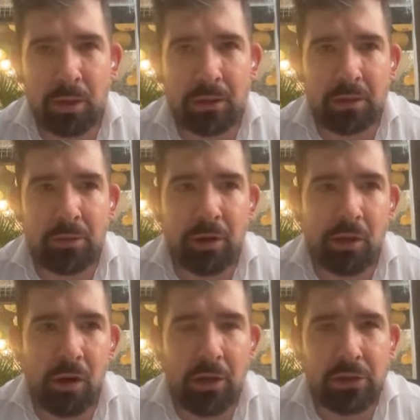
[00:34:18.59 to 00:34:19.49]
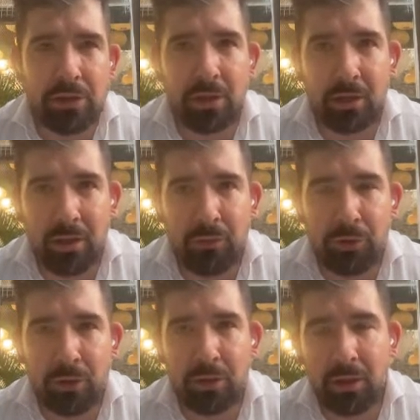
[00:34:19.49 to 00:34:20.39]
but the regulations are
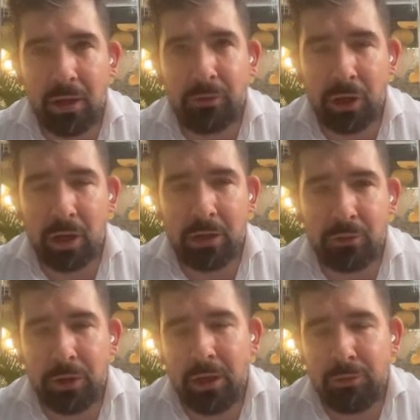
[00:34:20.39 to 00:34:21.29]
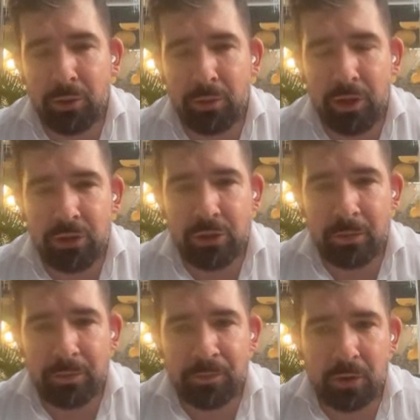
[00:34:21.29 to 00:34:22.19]
different in every country, in every
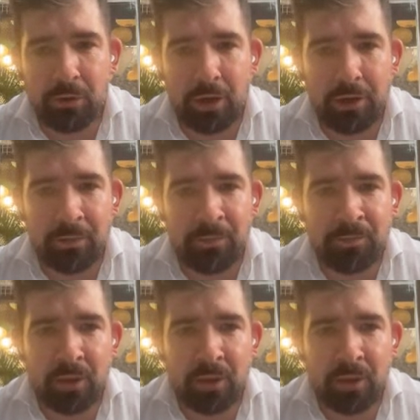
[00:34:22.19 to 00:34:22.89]
region, right?